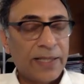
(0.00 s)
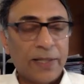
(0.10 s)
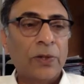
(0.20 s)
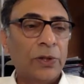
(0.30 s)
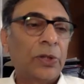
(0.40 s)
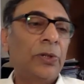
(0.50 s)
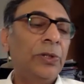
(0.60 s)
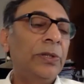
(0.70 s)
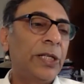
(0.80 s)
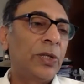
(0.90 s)
doesn't go through,
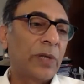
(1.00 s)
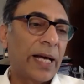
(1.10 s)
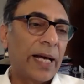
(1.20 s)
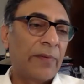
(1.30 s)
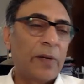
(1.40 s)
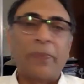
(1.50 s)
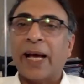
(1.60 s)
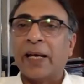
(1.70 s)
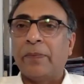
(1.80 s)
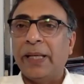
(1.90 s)
you need to have a
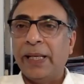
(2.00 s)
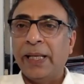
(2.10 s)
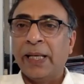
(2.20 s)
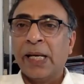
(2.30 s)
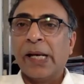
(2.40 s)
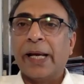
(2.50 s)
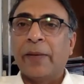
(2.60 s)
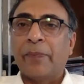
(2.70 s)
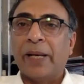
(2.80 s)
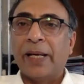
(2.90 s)
plan B
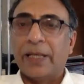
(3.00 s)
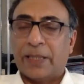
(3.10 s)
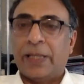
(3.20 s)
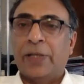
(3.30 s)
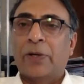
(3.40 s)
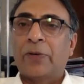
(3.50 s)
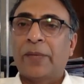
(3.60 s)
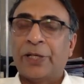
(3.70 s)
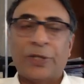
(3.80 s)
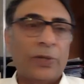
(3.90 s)
in place in order to
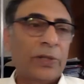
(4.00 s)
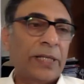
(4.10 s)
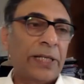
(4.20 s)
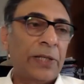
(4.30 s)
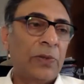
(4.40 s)
make sure that